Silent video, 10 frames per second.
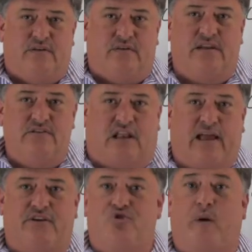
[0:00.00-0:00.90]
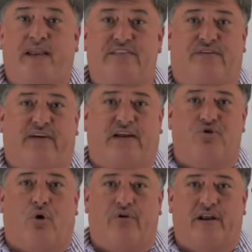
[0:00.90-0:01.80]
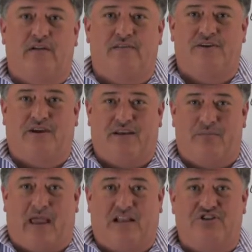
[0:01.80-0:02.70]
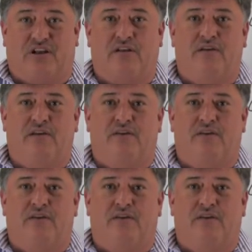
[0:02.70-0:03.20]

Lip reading: Things like 20 factorial, you can imagine